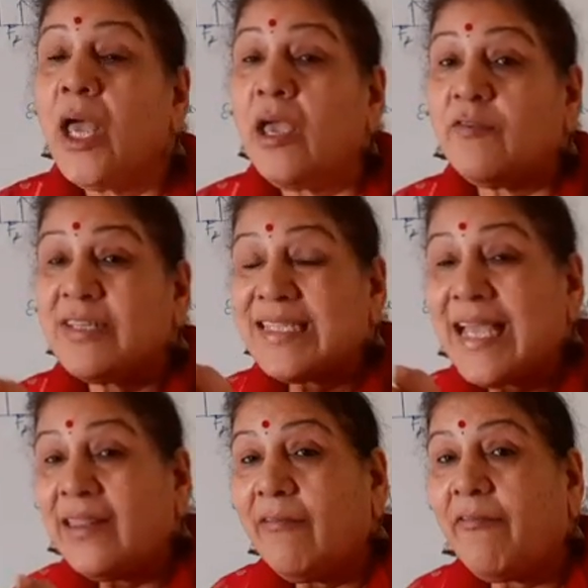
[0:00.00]
You just
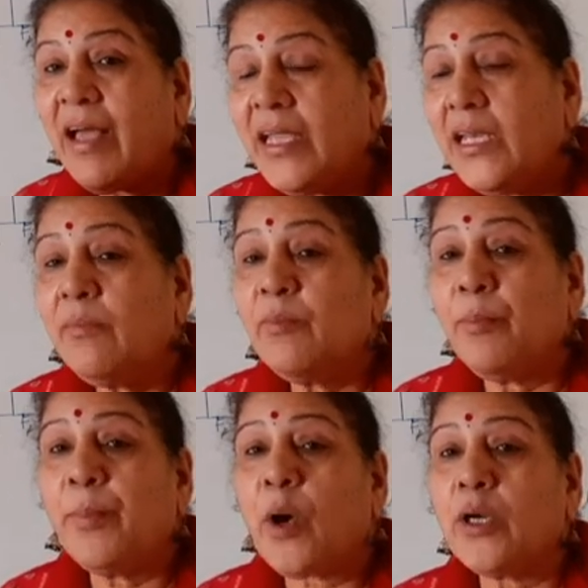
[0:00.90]
get the
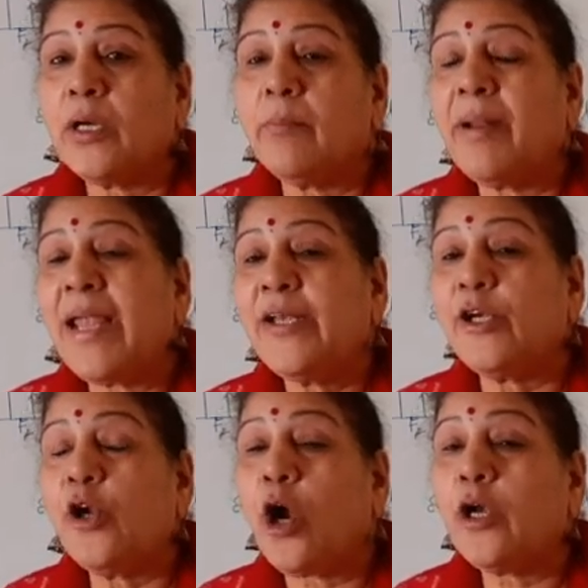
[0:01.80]
fine
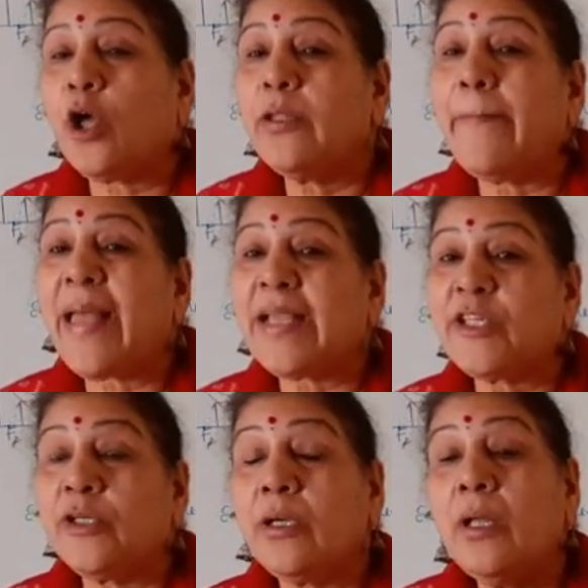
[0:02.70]
bright dot or the patch
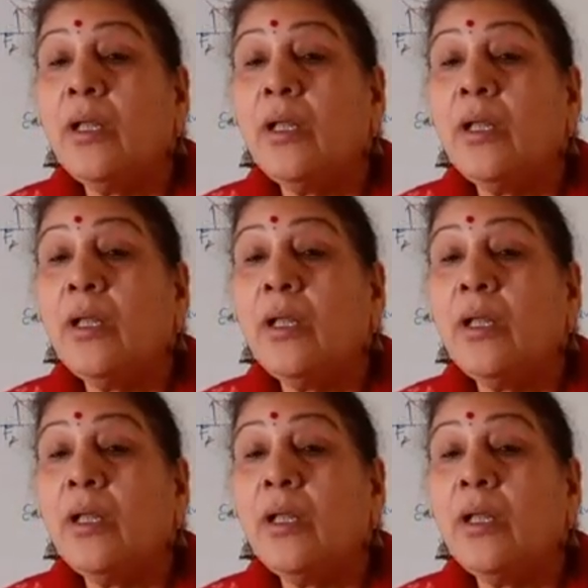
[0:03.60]
here.